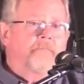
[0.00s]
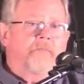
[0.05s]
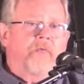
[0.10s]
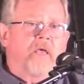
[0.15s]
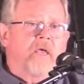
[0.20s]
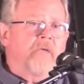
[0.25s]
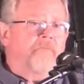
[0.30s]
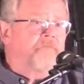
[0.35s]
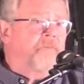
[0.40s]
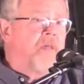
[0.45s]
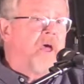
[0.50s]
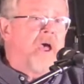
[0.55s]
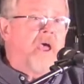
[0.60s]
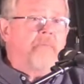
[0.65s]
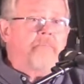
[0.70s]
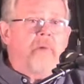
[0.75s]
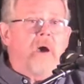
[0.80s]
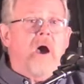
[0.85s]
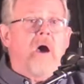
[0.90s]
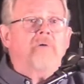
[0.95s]
They
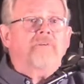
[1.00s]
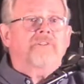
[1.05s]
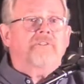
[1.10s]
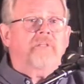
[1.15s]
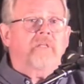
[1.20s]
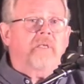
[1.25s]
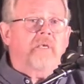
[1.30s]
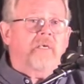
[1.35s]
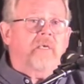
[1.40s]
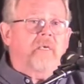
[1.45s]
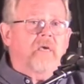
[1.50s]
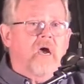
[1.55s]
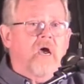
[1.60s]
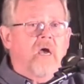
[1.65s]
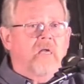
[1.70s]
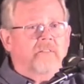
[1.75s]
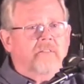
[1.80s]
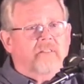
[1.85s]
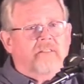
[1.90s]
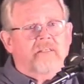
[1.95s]
fly mostly
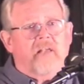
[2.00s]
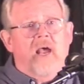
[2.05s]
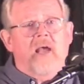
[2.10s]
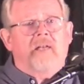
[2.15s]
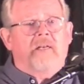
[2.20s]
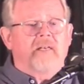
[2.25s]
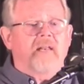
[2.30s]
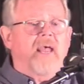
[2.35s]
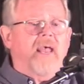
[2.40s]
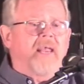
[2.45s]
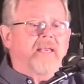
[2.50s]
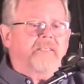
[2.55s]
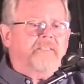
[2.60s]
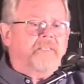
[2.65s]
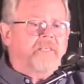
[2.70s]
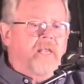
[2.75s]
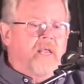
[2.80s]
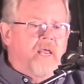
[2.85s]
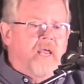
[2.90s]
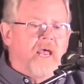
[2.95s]
on
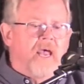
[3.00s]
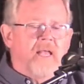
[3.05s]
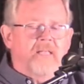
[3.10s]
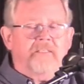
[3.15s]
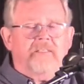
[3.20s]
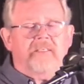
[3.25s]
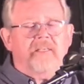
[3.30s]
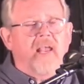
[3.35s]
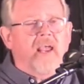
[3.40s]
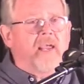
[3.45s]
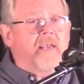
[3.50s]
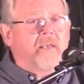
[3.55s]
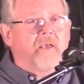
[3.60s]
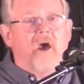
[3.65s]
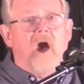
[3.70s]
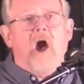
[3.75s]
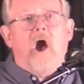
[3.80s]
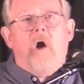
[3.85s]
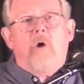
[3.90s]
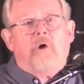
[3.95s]
Sundays and say,
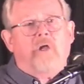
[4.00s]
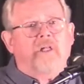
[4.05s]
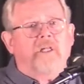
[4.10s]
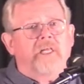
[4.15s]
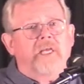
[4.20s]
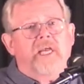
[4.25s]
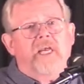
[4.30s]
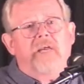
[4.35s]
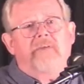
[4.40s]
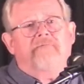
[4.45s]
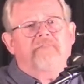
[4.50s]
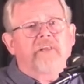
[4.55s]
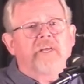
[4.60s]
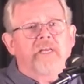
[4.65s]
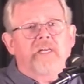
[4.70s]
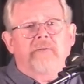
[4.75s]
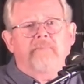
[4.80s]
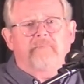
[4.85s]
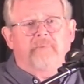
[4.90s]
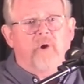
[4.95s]
Go
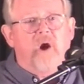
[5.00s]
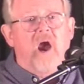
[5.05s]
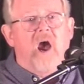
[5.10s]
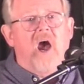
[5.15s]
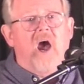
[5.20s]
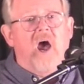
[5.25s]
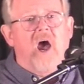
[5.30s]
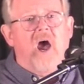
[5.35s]
Cleveland Browns.